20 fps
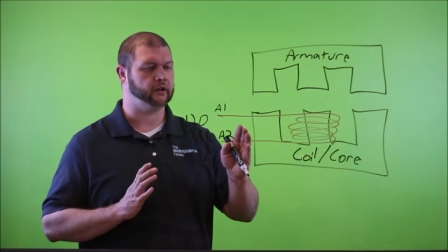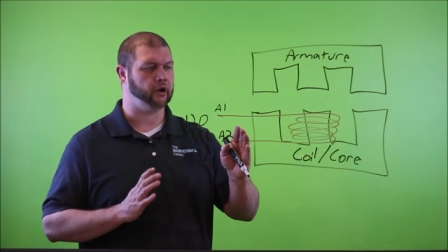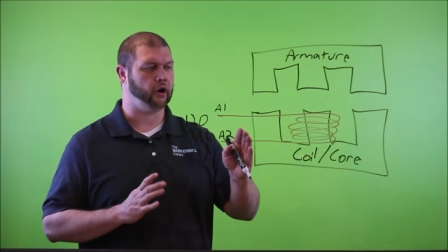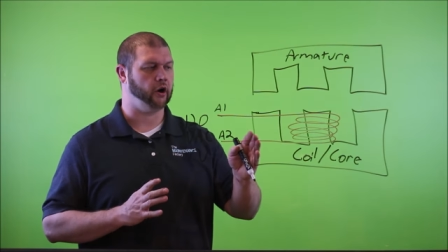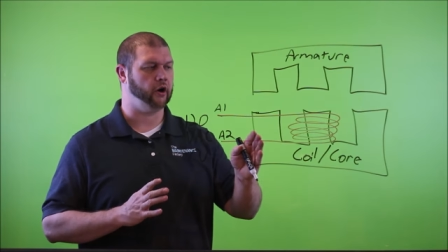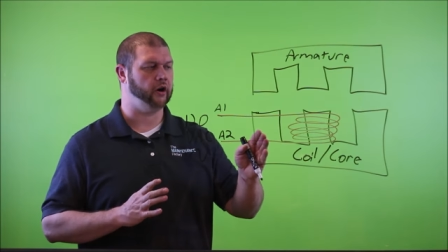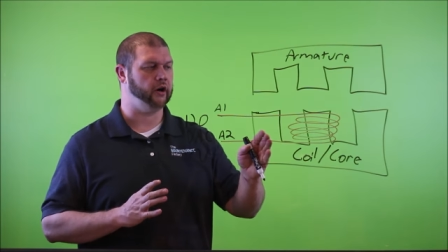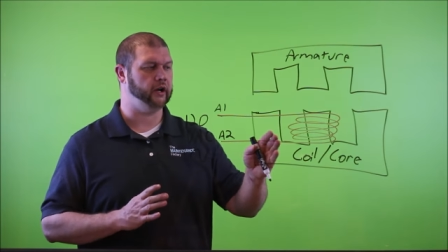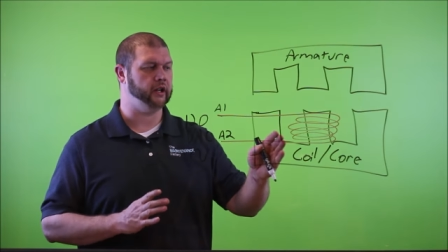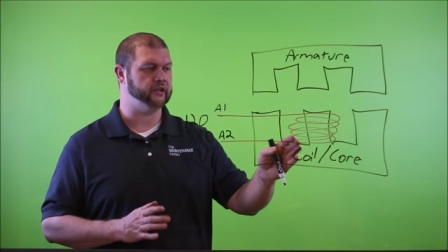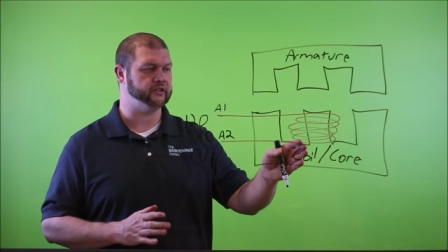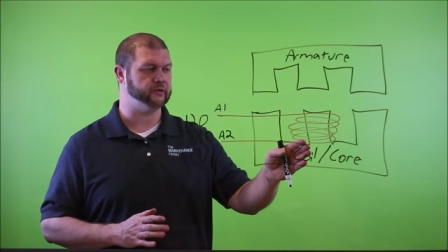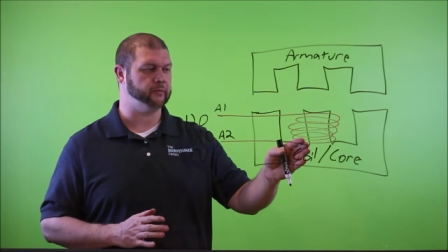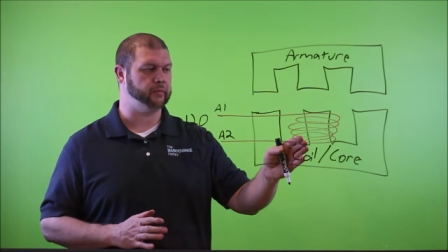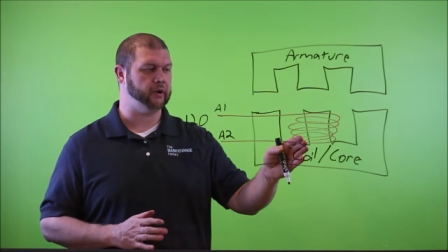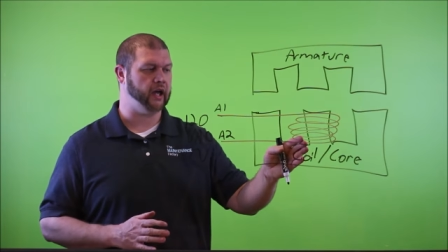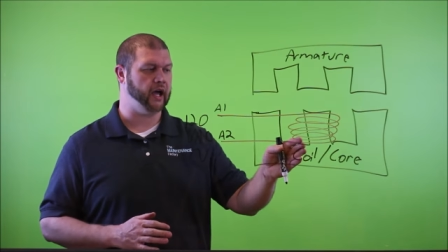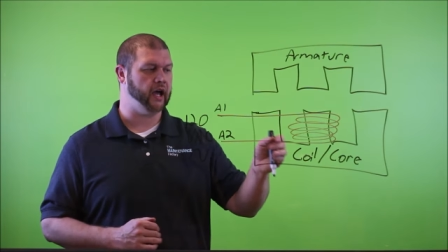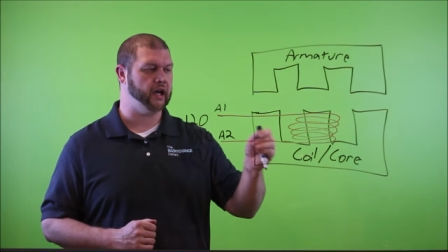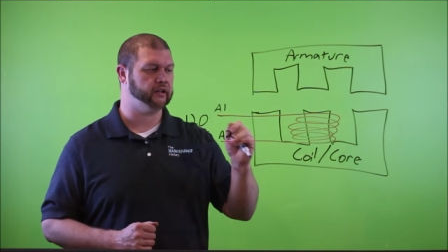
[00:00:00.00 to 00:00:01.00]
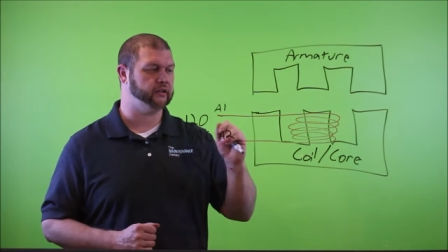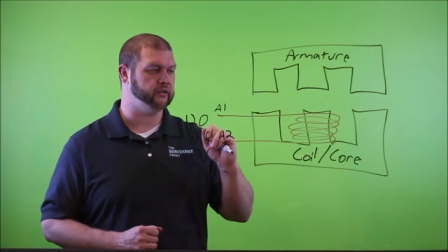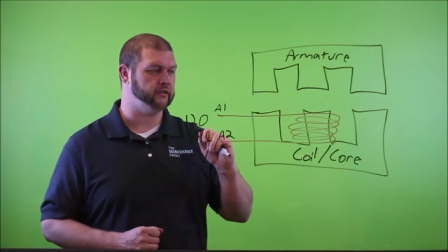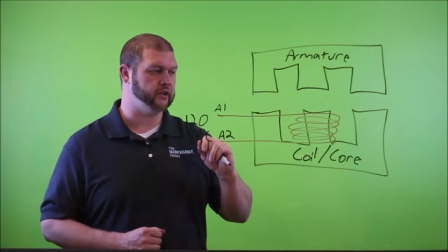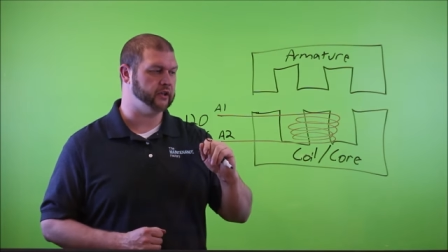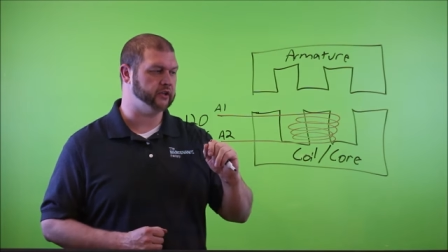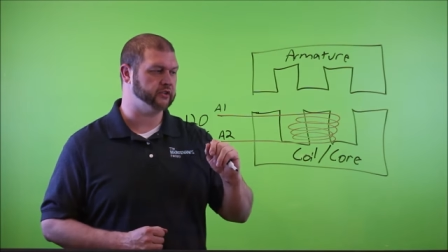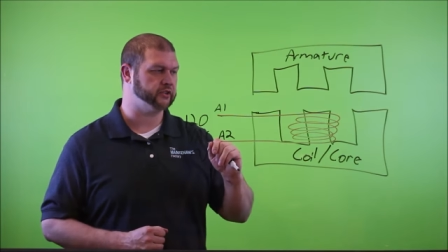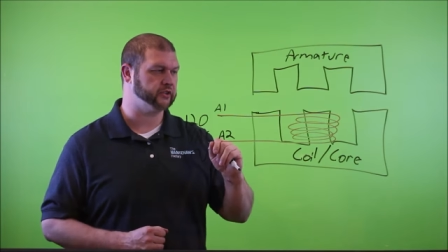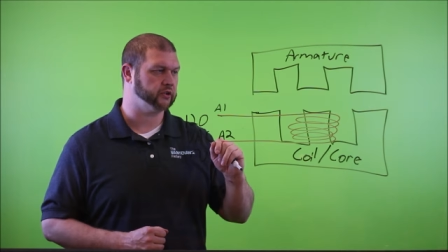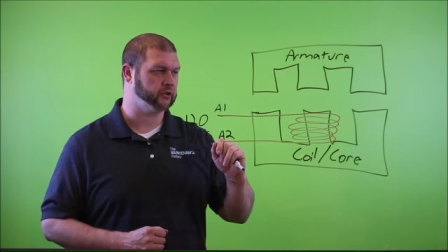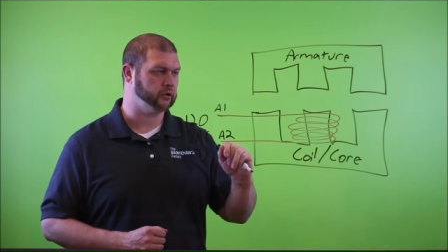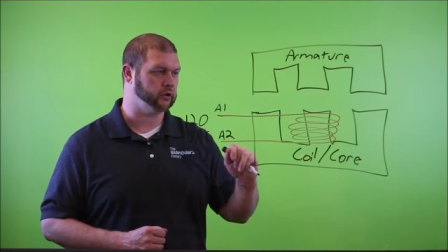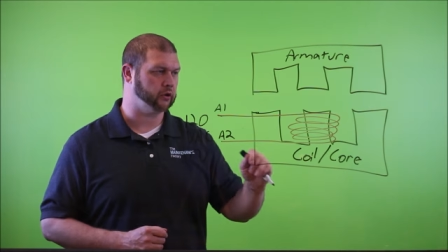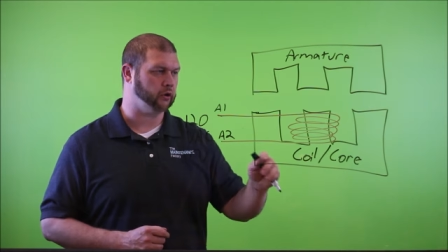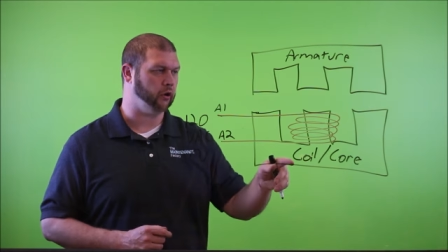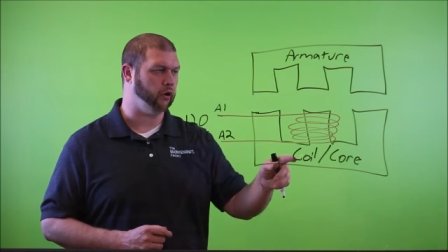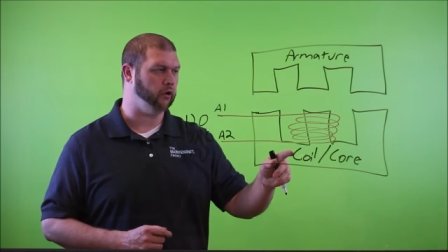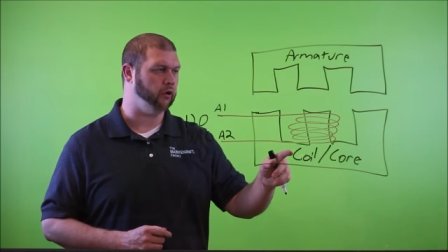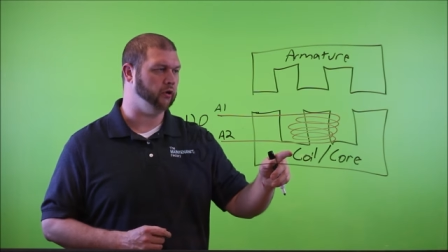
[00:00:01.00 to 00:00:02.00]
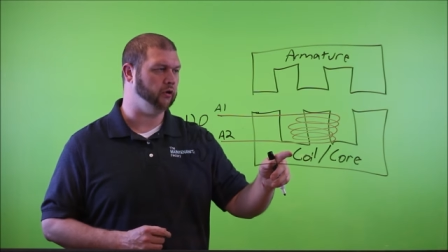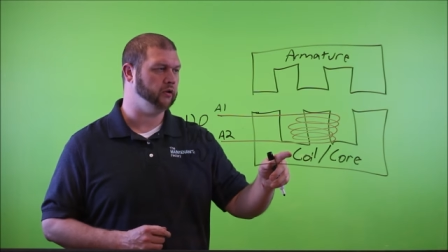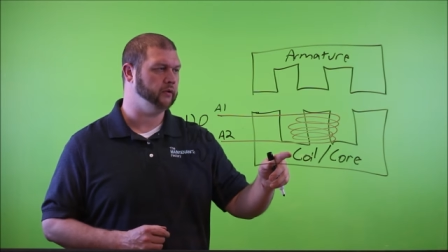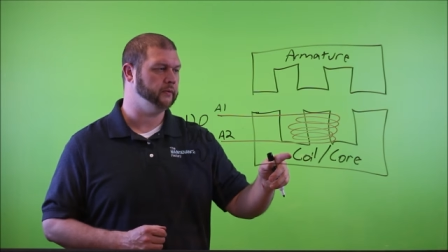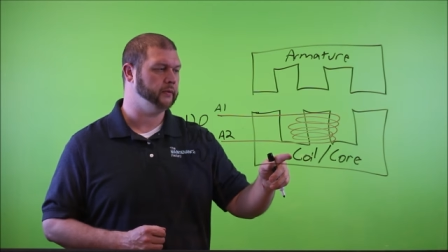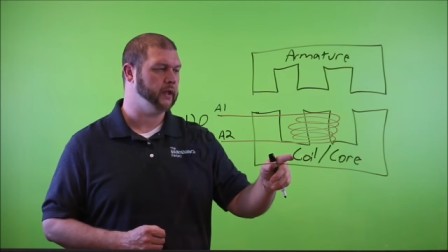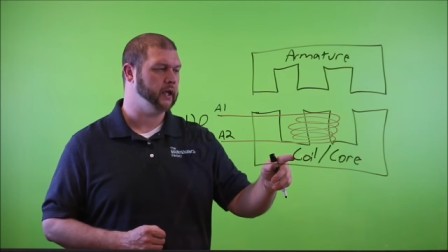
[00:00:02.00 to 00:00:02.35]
current is applied to this coil,